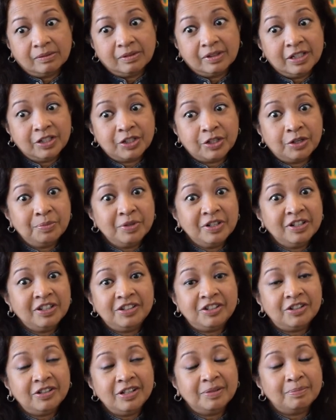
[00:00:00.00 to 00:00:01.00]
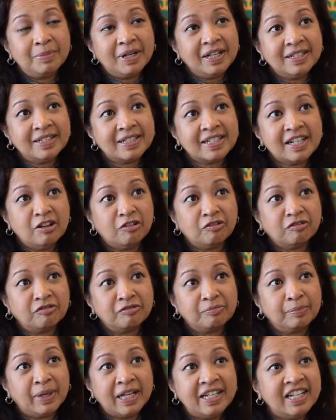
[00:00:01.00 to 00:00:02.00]
discriminatory by itself,
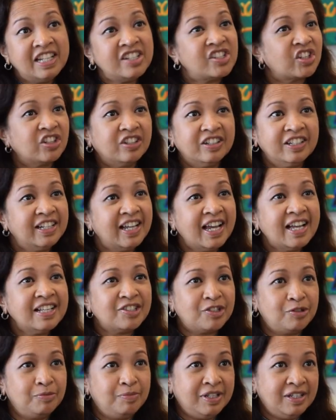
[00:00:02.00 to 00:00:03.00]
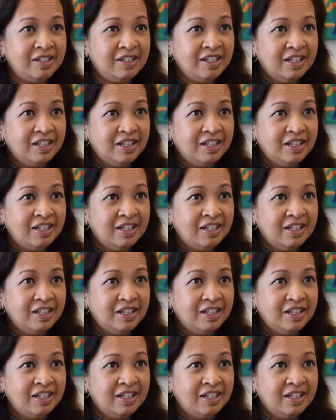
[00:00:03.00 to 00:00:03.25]
by nature. It has to be